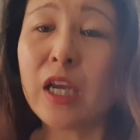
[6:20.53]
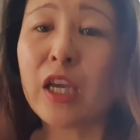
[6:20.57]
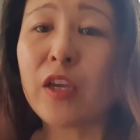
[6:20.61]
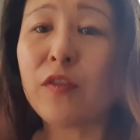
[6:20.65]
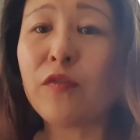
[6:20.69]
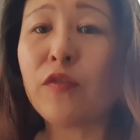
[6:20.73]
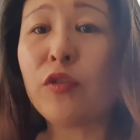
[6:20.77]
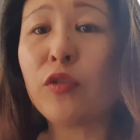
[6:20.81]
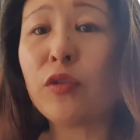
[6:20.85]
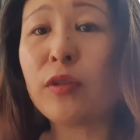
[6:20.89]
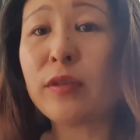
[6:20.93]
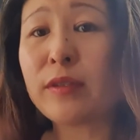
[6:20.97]

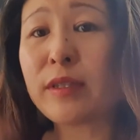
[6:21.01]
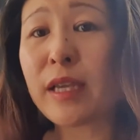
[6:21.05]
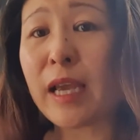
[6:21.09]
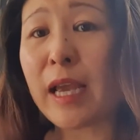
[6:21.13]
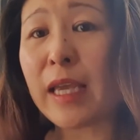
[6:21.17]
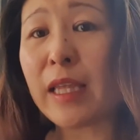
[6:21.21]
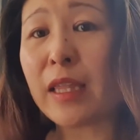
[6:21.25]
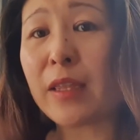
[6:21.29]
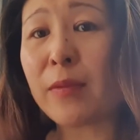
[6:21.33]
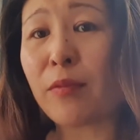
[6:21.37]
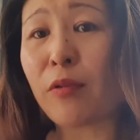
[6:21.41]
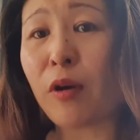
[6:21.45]
if you
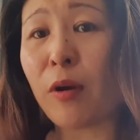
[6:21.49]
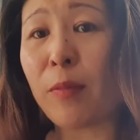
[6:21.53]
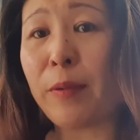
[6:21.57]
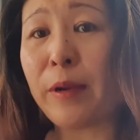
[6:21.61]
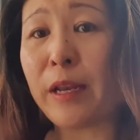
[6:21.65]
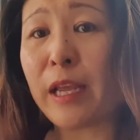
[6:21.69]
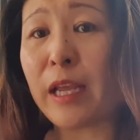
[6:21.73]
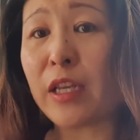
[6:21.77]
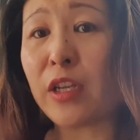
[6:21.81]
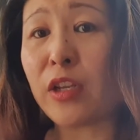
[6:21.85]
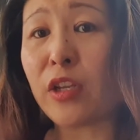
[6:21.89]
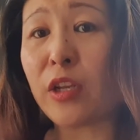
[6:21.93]
take the
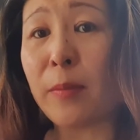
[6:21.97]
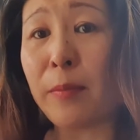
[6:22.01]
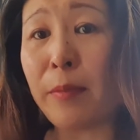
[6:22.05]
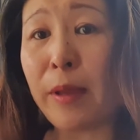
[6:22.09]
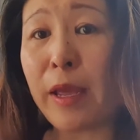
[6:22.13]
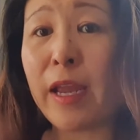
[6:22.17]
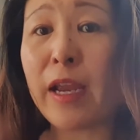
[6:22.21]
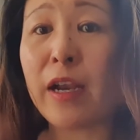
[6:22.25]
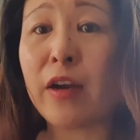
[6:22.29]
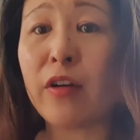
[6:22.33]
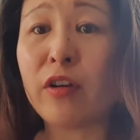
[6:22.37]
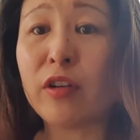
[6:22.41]
property and you
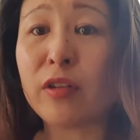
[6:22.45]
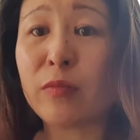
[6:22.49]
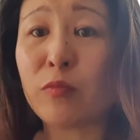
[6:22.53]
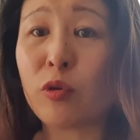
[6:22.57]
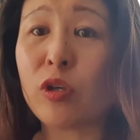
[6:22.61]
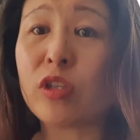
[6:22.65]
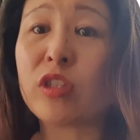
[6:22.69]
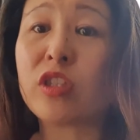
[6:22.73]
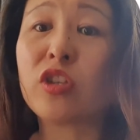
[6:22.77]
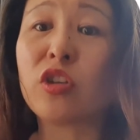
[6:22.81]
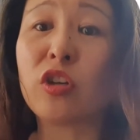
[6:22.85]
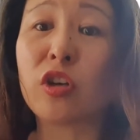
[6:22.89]
compare it
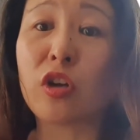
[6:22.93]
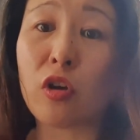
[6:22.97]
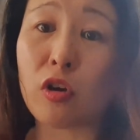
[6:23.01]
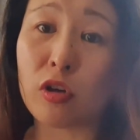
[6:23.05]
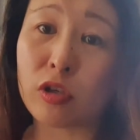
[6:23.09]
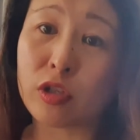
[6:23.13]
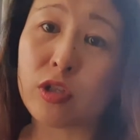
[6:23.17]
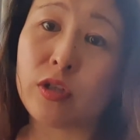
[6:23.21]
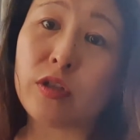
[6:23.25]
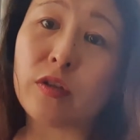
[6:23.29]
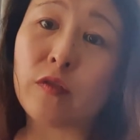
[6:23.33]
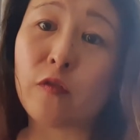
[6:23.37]
what's going to
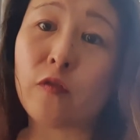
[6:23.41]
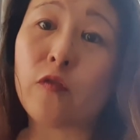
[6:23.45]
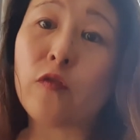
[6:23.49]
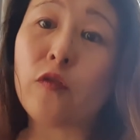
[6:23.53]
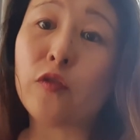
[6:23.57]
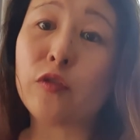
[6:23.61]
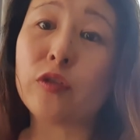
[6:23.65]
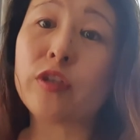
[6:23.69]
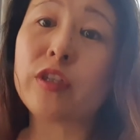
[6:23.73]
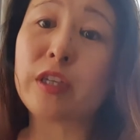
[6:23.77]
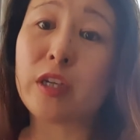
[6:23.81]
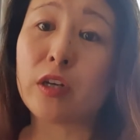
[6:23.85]
cost you in the
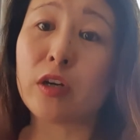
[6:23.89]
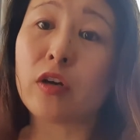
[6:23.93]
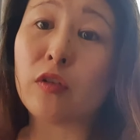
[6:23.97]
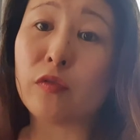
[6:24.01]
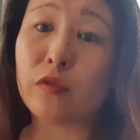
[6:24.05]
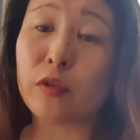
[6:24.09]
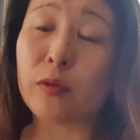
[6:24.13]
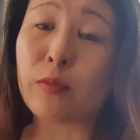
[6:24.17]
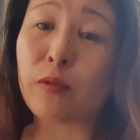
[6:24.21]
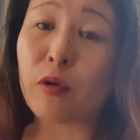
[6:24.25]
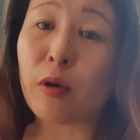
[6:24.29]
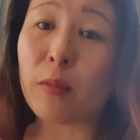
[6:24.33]
first year
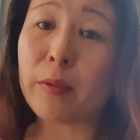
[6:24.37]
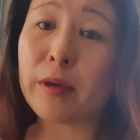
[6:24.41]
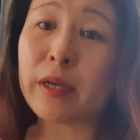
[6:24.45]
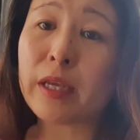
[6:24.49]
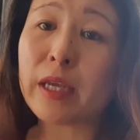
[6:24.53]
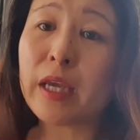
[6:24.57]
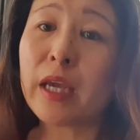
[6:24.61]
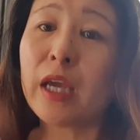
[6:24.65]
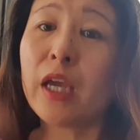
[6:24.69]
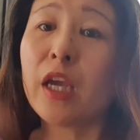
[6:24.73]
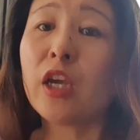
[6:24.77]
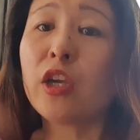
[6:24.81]
of the
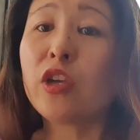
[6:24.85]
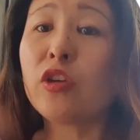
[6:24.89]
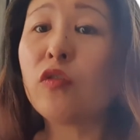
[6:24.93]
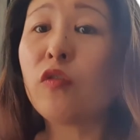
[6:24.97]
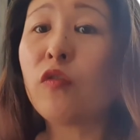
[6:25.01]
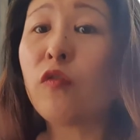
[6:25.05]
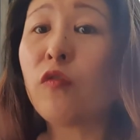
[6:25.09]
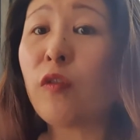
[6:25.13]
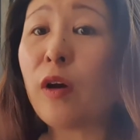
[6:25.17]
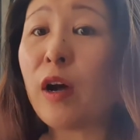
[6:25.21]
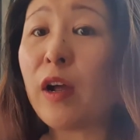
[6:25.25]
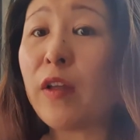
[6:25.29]
property,
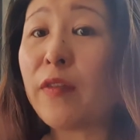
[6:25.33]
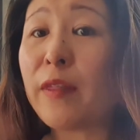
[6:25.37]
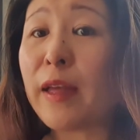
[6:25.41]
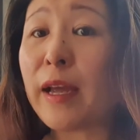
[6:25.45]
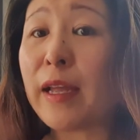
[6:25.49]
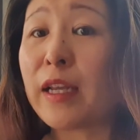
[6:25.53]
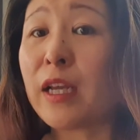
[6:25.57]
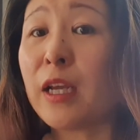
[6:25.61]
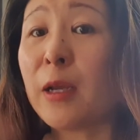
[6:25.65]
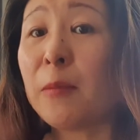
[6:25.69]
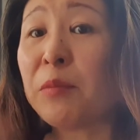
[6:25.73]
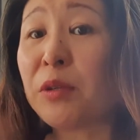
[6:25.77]
you'll find
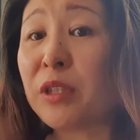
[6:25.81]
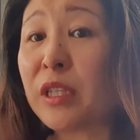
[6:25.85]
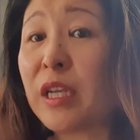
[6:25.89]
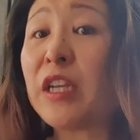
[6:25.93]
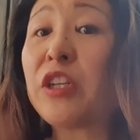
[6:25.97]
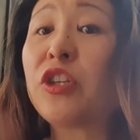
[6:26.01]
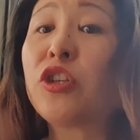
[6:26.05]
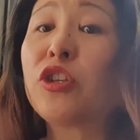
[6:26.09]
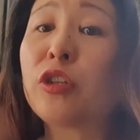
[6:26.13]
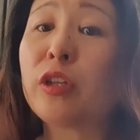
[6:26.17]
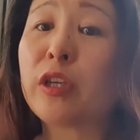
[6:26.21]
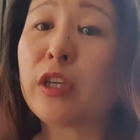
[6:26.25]
that
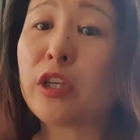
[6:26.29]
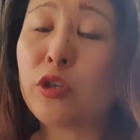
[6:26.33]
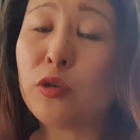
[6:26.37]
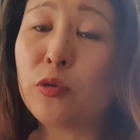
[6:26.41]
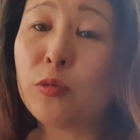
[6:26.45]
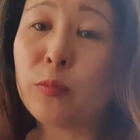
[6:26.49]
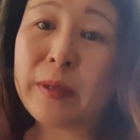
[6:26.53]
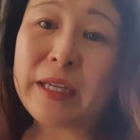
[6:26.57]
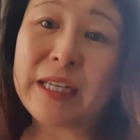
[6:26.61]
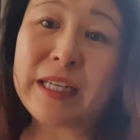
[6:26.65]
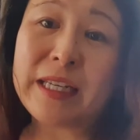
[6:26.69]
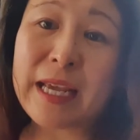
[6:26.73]
potentially
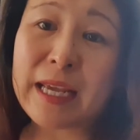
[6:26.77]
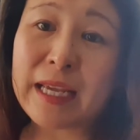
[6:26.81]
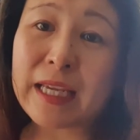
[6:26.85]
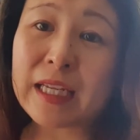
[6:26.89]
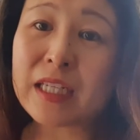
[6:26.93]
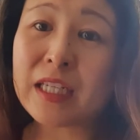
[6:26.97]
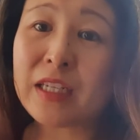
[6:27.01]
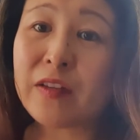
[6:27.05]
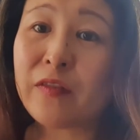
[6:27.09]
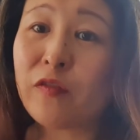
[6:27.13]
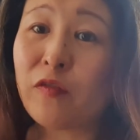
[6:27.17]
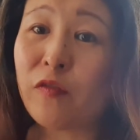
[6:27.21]
you'll be
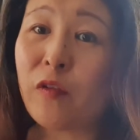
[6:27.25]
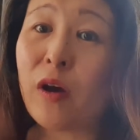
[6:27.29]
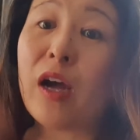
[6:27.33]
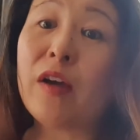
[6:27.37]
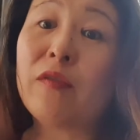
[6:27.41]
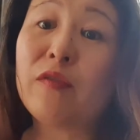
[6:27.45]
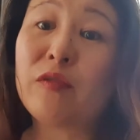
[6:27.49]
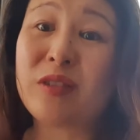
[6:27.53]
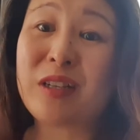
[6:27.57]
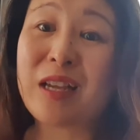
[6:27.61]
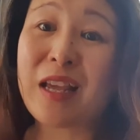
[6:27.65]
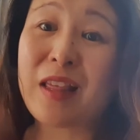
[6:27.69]
negative
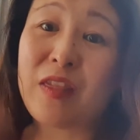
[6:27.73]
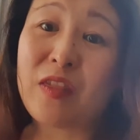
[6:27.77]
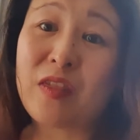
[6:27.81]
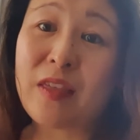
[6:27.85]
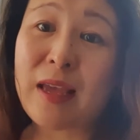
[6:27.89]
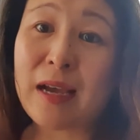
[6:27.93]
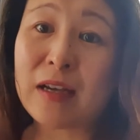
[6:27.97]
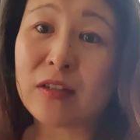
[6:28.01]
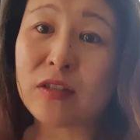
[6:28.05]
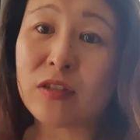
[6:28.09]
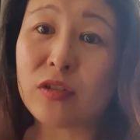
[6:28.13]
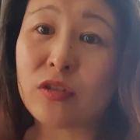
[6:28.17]
five or ten
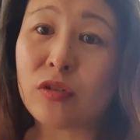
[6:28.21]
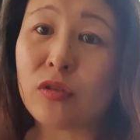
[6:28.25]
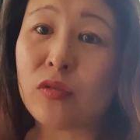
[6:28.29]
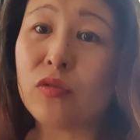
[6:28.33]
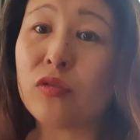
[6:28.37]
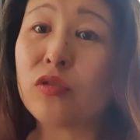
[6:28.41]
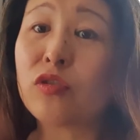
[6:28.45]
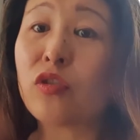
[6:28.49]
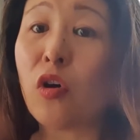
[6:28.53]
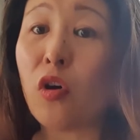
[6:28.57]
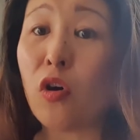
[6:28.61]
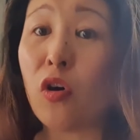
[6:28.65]
thousand
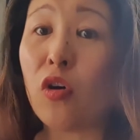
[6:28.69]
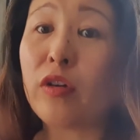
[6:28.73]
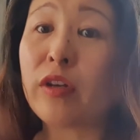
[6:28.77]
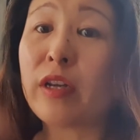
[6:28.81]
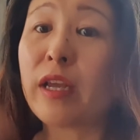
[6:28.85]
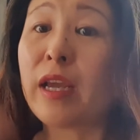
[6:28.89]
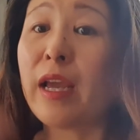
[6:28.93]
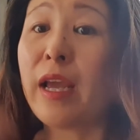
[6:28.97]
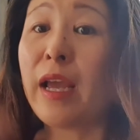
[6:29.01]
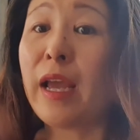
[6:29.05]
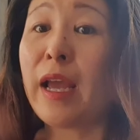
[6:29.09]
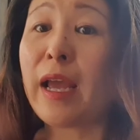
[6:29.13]
dollars
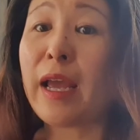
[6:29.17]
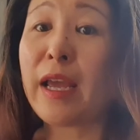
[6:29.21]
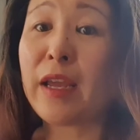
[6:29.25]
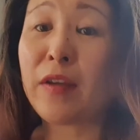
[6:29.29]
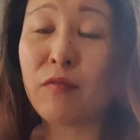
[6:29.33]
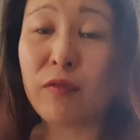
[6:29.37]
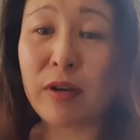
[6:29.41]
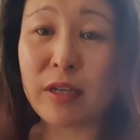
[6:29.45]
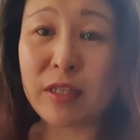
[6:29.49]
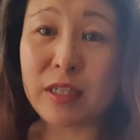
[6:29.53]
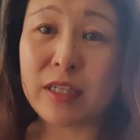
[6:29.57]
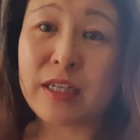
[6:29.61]
on
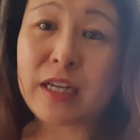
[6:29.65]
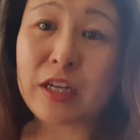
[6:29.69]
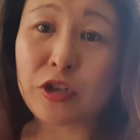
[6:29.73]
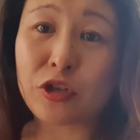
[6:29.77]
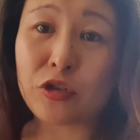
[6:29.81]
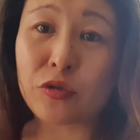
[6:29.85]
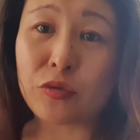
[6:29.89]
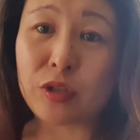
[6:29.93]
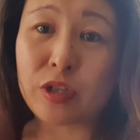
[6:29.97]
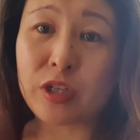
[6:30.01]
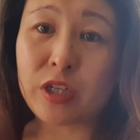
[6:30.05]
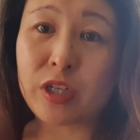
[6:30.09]
a
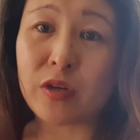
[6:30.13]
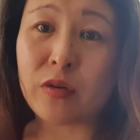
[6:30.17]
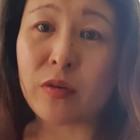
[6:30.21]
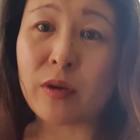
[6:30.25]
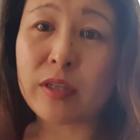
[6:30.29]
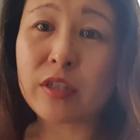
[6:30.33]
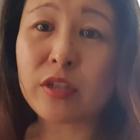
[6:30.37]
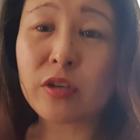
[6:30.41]
residential deal.